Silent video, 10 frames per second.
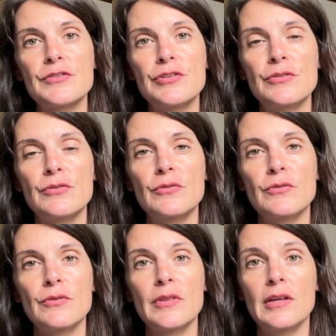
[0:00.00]

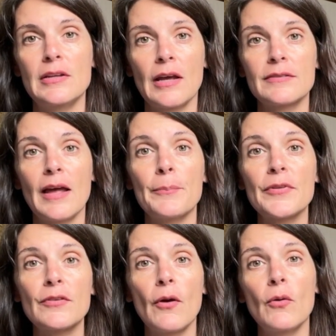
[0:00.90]
to the next
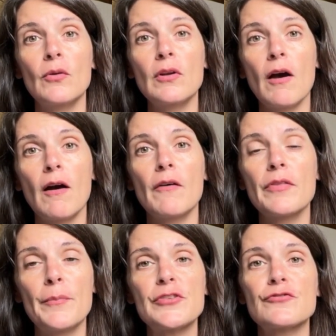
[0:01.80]
episode of
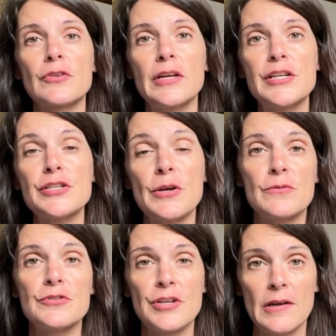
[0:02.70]
the Mystery
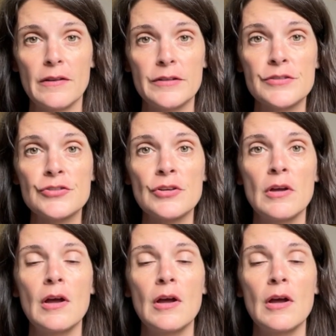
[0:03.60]
Tote Challenge.